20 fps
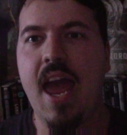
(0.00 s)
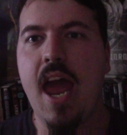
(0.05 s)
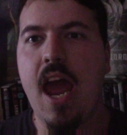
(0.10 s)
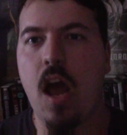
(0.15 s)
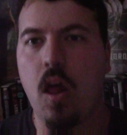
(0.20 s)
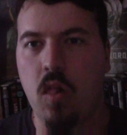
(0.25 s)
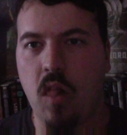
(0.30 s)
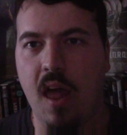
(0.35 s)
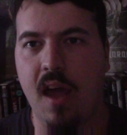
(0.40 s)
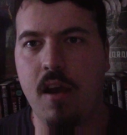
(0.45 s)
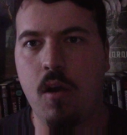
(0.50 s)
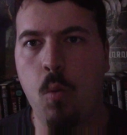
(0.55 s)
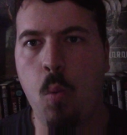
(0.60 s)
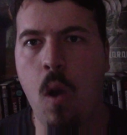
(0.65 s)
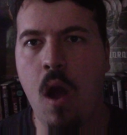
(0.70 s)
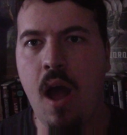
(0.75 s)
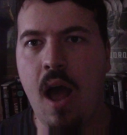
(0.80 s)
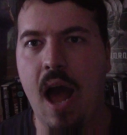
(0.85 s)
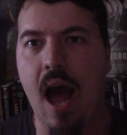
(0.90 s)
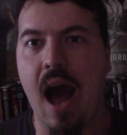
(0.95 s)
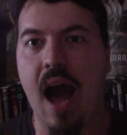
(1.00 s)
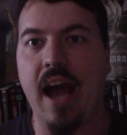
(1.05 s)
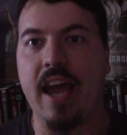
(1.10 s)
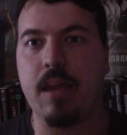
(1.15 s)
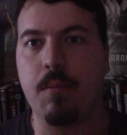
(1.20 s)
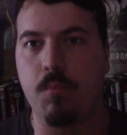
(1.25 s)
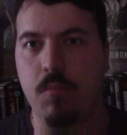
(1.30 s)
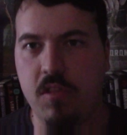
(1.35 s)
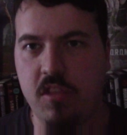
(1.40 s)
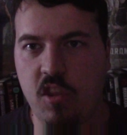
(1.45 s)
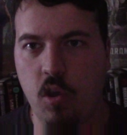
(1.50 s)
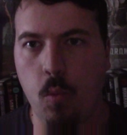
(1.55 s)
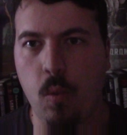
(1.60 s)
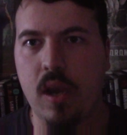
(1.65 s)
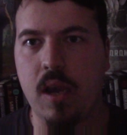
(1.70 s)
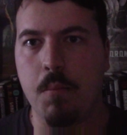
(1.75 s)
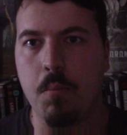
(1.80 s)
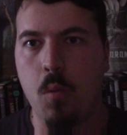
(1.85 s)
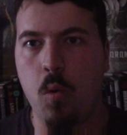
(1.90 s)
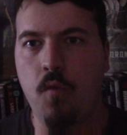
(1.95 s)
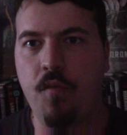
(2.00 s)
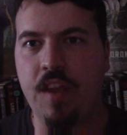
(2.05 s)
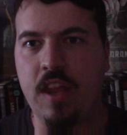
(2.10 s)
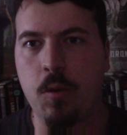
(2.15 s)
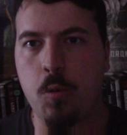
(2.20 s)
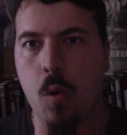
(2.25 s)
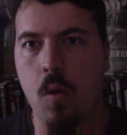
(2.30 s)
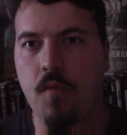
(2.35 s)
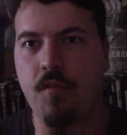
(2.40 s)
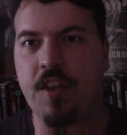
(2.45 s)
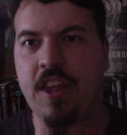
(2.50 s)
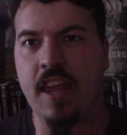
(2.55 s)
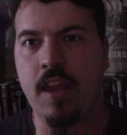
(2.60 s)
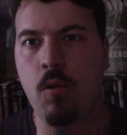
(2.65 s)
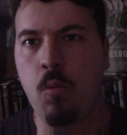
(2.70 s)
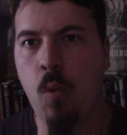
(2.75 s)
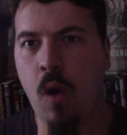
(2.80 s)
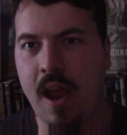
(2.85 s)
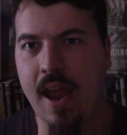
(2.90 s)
Hello, I'm doing a movie review,